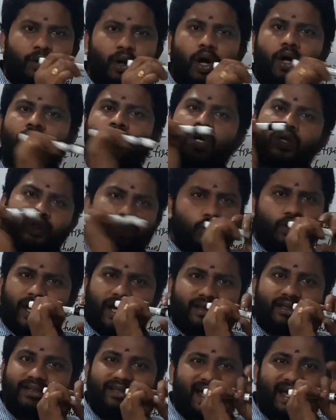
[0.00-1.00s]
block
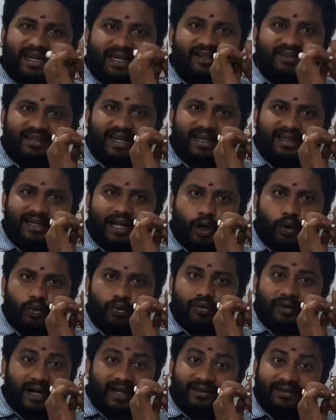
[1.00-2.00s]
together, they are inside
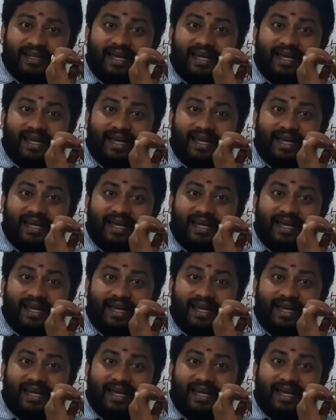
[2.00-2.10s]
now, right?